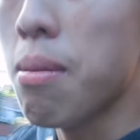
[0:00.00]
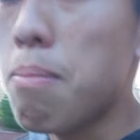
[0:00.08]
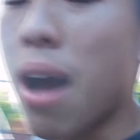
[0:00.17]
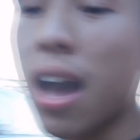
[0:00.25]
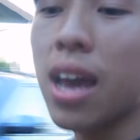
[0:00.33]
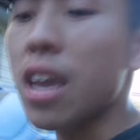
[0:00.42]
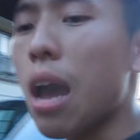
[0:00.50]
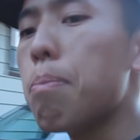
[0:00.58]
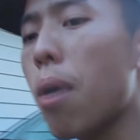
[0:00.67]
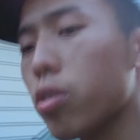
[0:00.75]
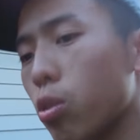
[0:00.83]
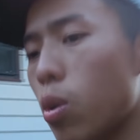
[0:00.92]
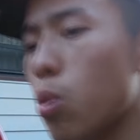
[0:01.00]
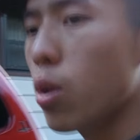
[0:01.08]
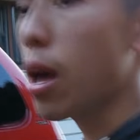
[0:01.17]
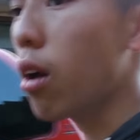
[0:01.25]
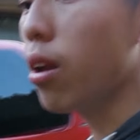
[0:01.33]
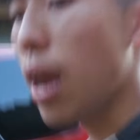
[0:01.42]
Mine, I bought the one
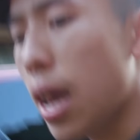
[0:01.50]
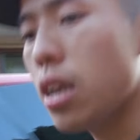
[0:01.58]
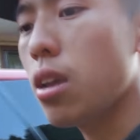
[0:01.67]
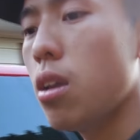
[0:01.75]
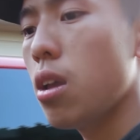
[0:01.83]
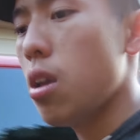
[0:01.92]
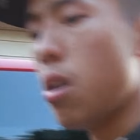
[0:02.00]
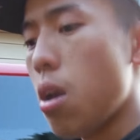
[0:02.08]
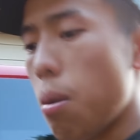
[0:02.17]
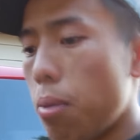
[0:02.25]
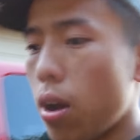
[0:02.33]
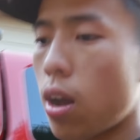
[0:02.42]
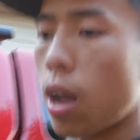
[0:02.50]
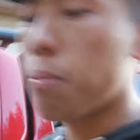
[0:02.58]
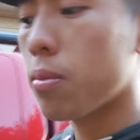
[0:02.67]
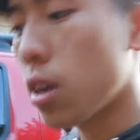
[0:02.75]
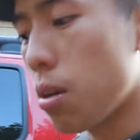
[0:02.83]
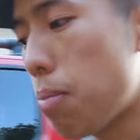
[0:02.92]
without light. But I'm
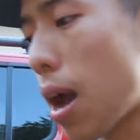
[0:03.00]
going to